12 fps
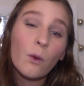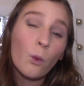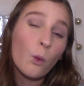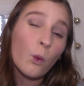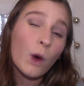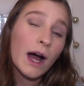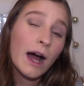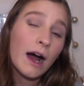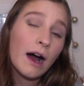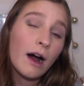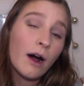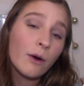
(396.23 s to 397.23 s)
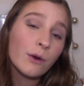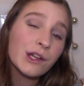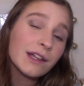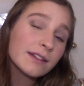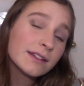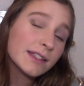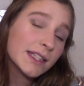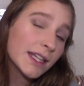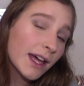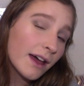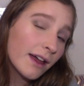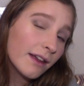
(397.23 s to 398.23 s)
Wow, you see
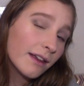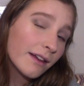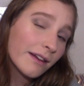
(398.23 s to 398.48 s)
that?